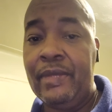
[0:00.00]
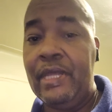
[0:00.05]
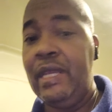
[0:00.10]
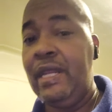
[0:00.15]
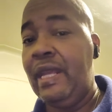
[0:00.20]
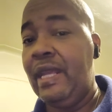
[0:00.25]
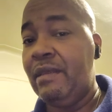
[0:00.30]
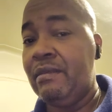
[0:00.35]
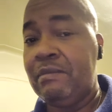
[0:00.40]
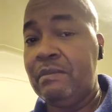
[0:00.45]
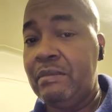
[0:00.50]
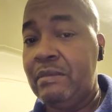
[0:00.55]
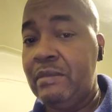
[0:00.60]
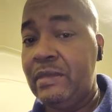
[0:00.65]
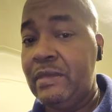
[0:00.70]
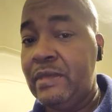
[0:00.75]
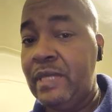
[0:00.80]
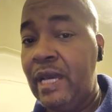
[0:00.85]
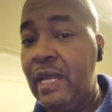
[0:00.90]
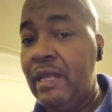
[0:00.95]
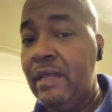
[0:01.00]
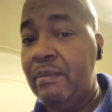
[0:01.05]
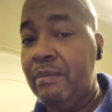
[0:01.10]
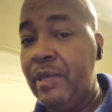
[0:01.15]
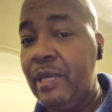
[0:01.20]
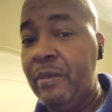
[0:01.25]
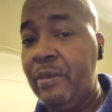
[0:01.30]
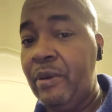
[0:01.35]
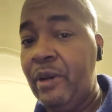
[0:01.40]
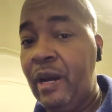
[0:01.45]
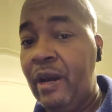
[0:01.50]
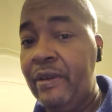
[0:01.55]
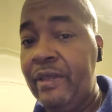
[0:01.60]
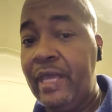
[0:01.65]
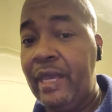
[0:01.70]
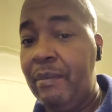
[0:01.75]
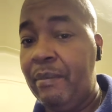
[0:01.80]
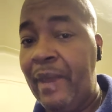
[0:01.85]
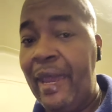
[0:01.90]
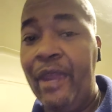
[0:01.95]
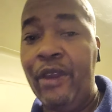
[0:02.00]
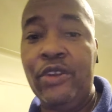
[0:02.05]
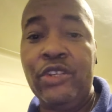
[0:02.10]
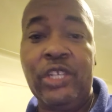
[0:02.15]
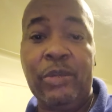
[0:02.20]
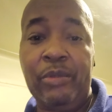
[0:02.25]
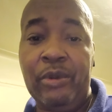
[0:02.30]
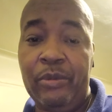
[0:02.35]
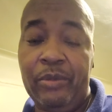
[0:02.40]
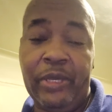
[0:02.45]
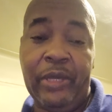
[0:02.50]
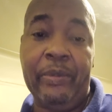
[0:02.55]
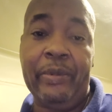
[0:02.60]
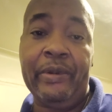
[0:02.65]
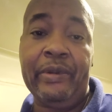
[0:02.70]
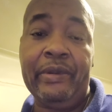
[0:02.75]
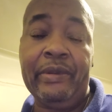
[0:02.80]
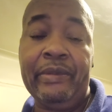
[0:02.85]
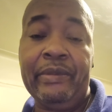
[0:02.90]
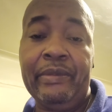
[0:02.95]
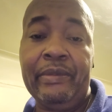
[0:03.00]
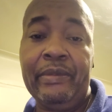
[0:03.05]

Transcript: They're not telling people how they're microchipping people.